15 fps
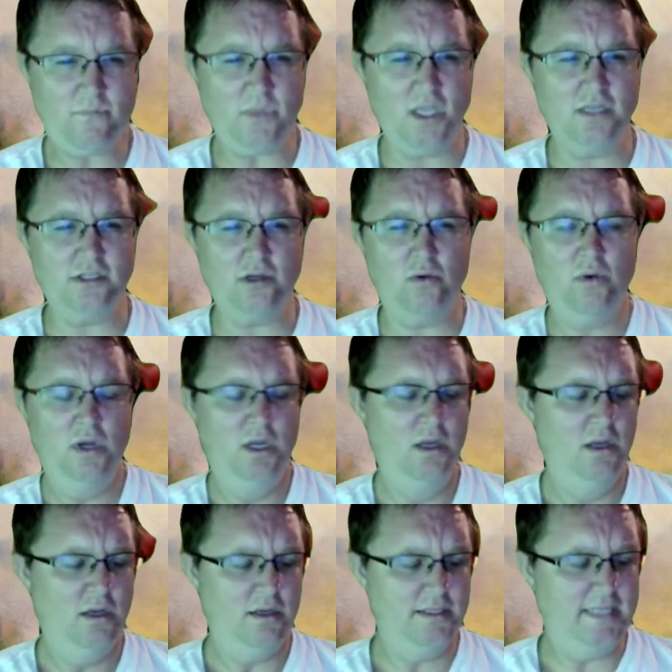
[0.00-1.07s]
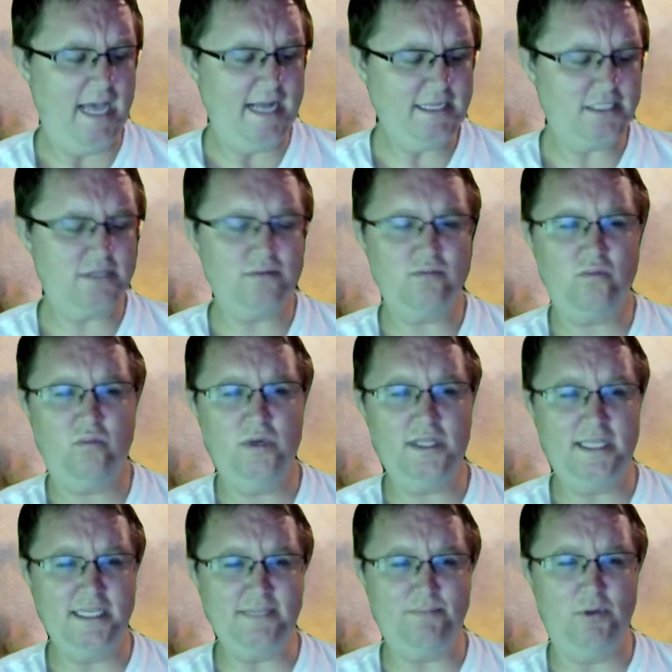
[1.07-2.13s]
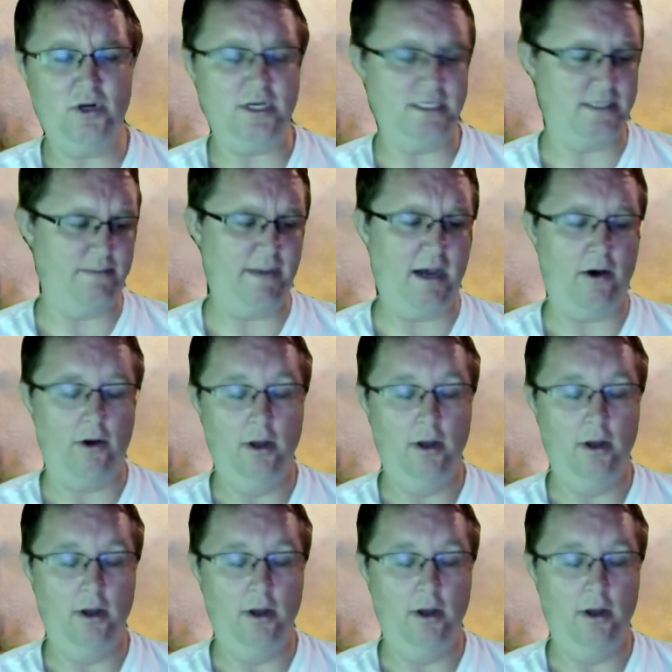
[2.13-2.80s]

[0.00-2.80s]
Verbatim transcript: So that's what this book is about.